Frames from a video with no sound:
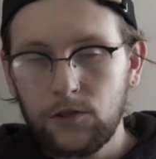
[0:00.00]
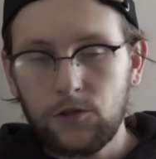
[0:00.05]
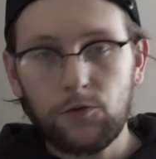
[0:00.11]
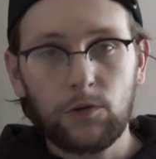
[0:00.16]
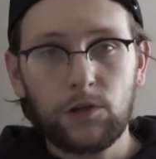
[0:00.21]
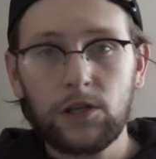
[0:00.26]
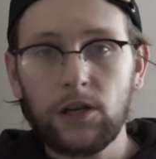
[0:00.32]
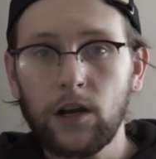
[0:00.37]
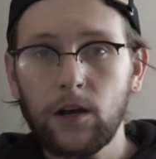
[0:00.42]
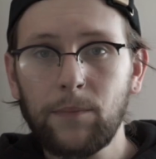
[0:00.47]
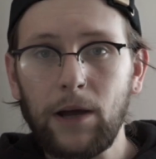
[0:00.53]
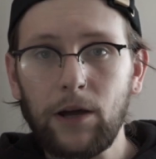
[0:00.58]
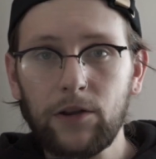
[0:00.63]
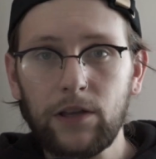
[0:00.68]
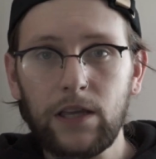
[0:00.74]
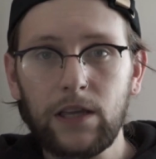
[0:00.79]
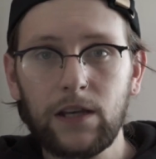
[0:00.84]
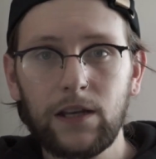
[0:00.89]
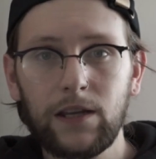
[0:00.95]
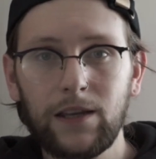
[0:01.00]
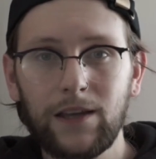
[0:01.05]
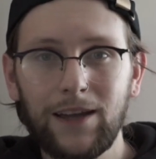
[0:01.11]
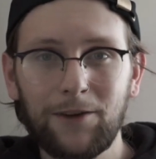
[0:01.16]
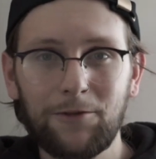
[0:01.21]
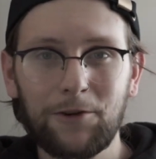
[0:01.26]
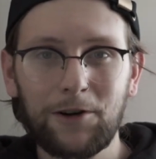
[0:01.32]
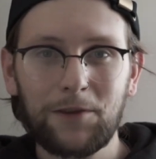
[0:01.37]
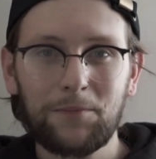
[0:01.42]
So we're going to talk about Kitty.
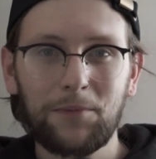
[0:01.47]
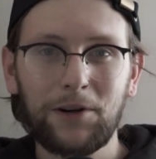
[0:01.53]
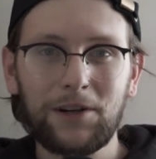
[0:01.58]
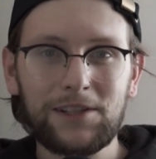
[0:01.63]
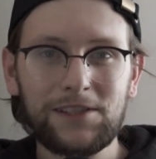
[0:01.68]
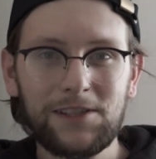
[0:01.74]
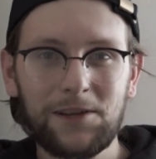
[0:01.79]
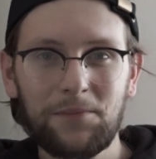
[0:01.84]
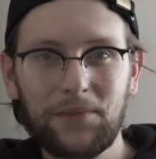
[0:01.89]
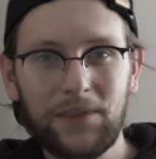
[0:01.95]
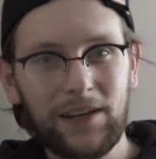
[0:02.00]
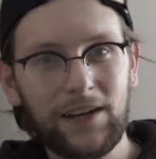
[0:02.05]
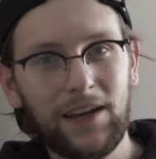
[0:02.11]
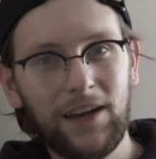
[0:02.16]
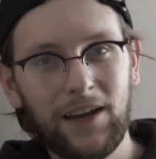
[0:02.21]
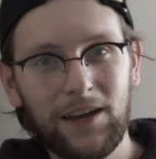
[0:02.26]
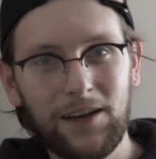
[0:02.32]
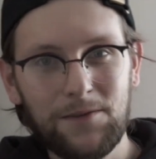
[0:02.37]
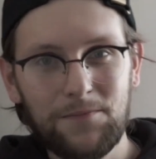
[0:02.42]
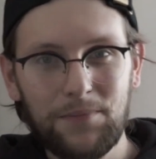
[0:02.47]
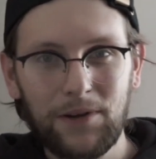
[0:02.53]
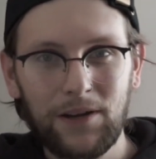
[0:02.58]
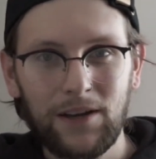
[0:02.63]
I want to bring something up,